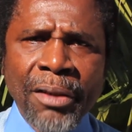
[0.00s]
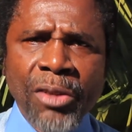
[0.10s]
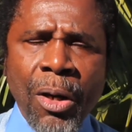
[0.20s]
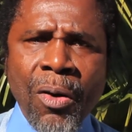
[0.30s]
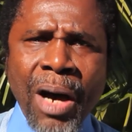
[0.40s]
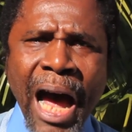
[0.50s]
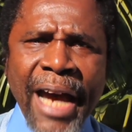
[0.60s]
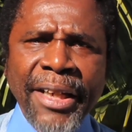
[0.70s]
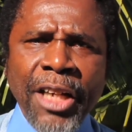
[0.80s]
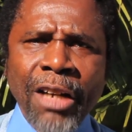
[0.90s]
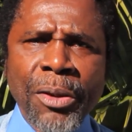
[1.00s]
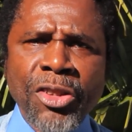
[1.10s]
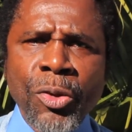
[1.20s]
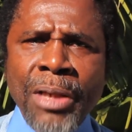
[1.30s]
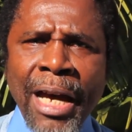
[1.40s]
So I encourage
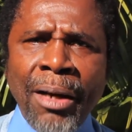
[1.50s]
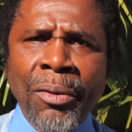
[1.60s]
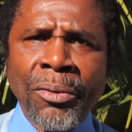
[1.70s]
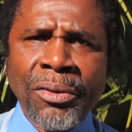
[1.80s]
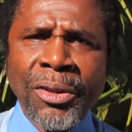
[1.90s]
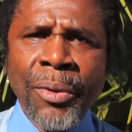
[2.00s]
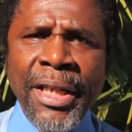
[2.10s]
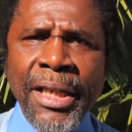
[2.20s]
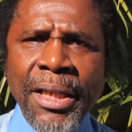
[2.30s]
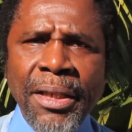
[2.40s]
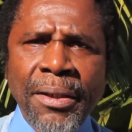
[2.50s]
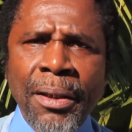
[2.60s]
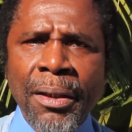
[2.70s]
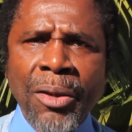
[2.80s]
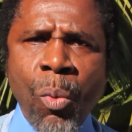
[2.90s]
you now to heed
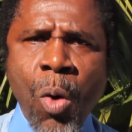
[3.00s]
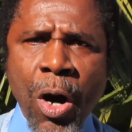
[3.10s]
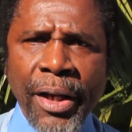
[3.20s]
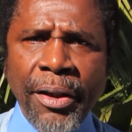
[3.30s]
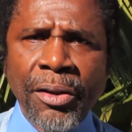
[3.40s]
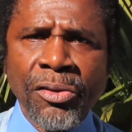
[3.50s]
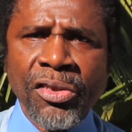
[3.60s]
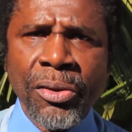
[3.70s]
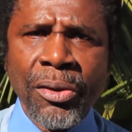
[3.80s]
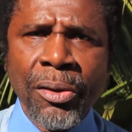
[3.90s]
the warnings